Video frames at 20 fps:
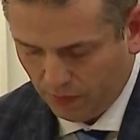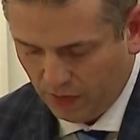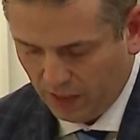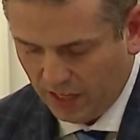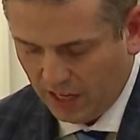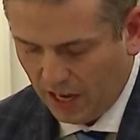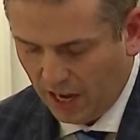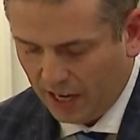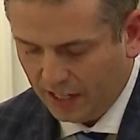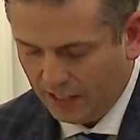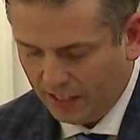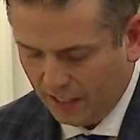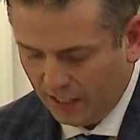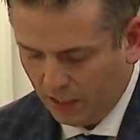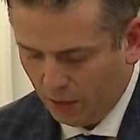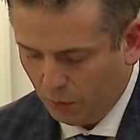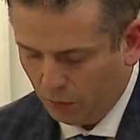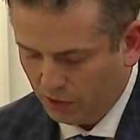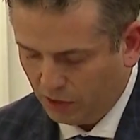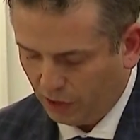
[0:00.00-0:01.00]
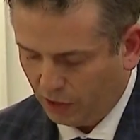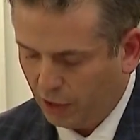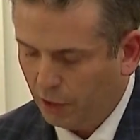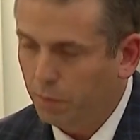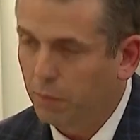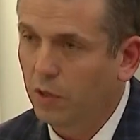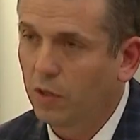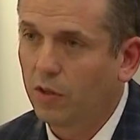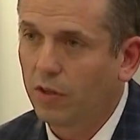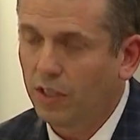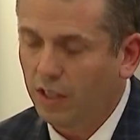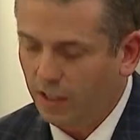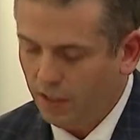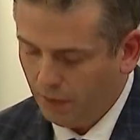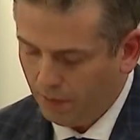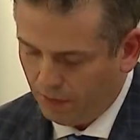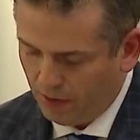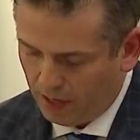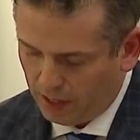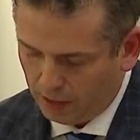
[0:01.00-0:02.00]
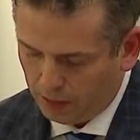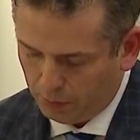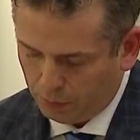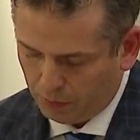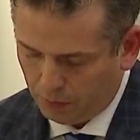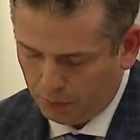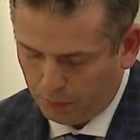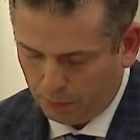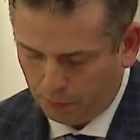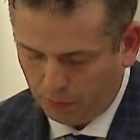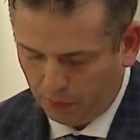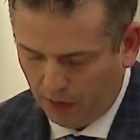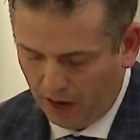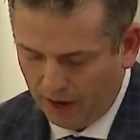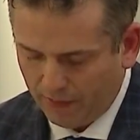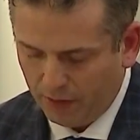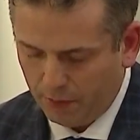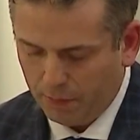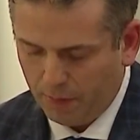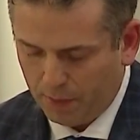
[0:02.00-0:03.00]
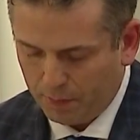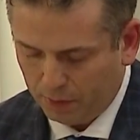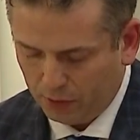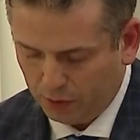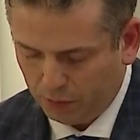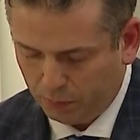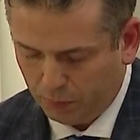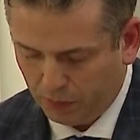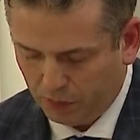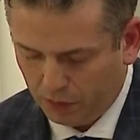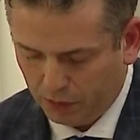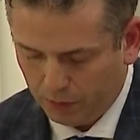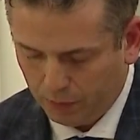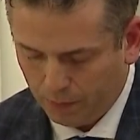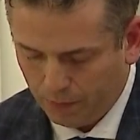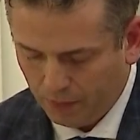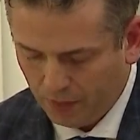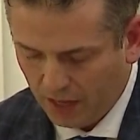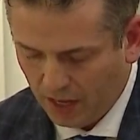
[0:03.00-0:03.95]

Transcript: The idea was a community-developed private members' bill,